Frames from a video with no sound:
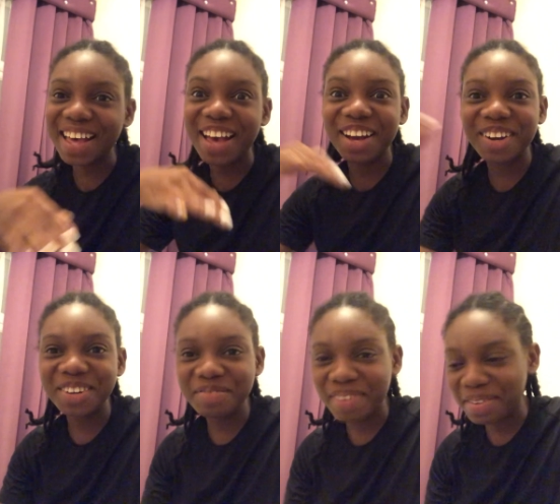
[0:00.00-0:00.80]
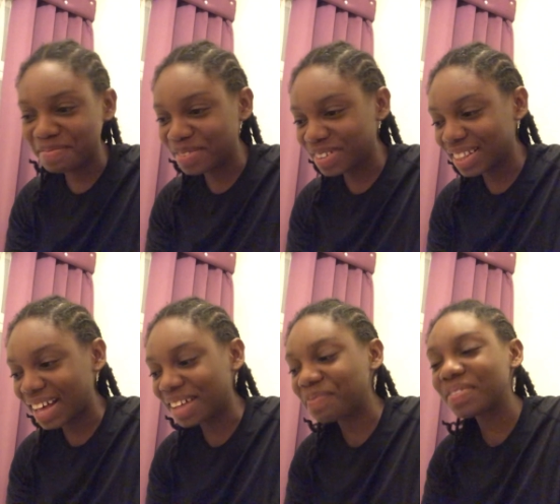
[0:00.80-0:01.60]
I called my
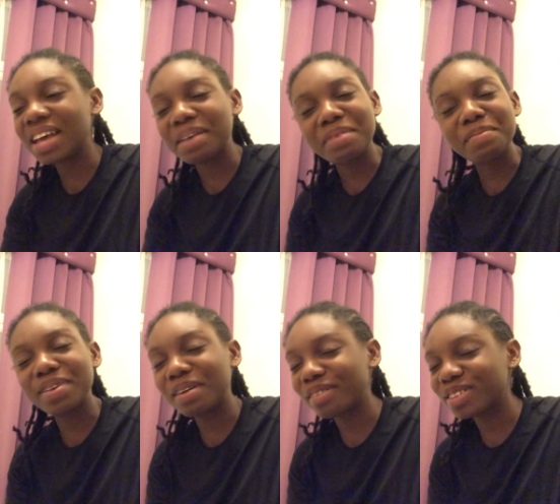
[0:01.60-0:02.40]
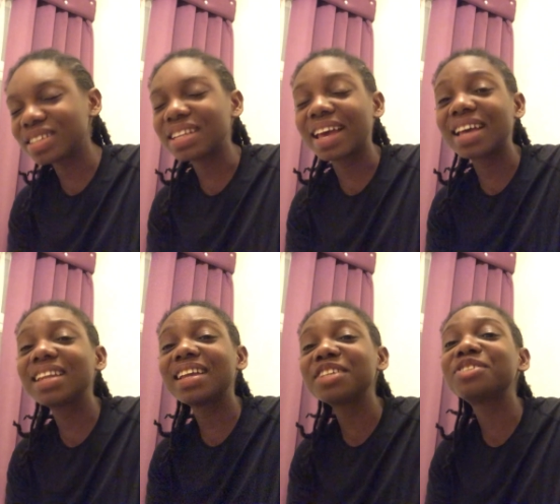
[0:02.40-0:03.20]
brother, and my brother was just like,
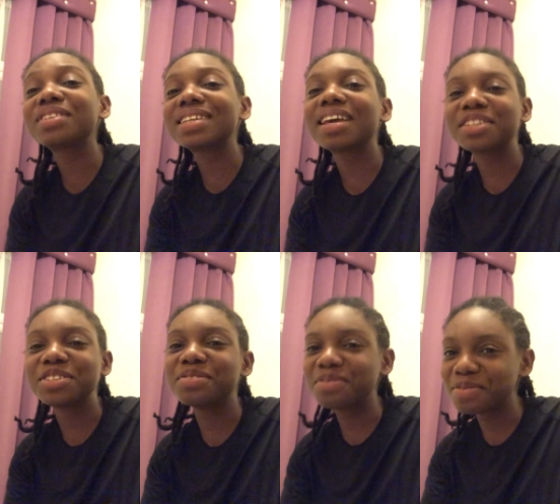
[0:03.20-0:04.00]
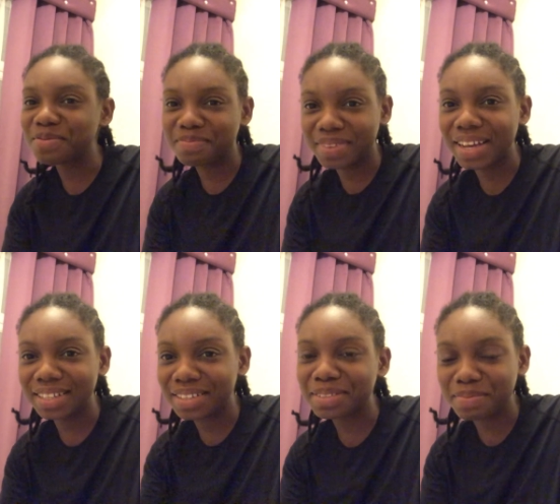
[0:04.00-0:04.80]
let's just get you home at
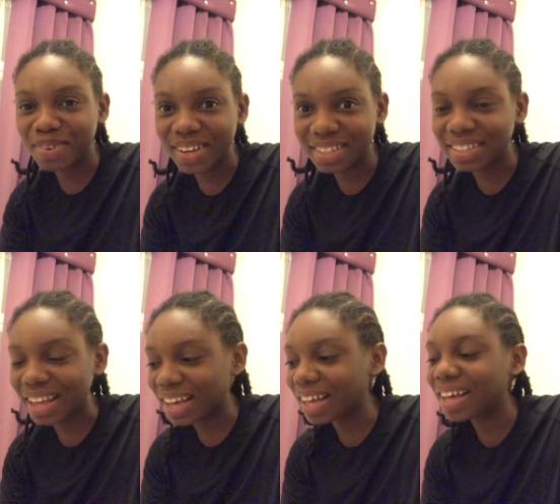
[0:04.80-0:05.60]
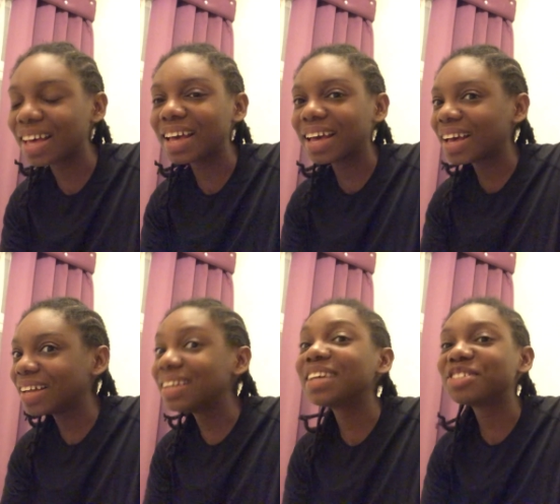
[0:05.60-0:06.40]
this point. It's like,
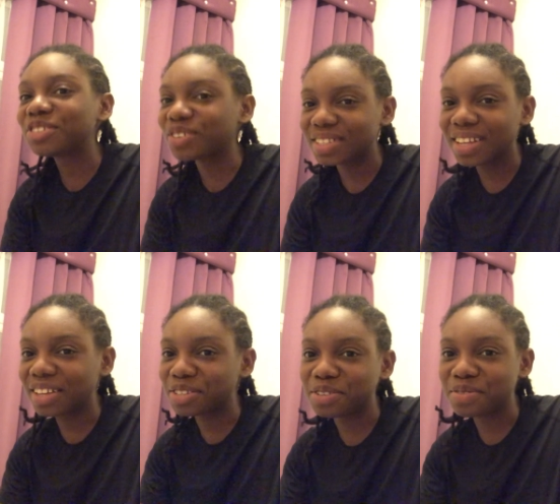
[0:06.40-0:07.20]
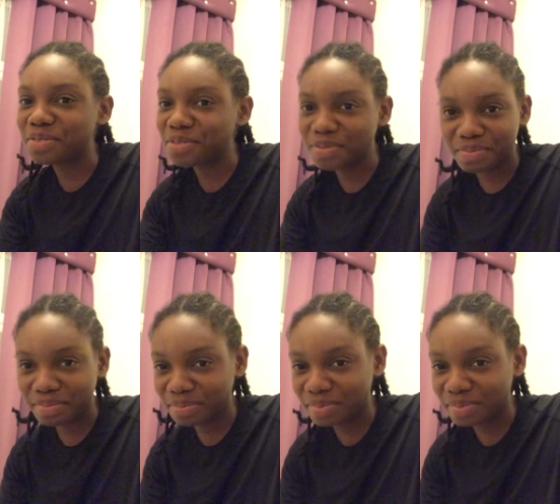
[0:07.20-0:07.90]
let's just get you home.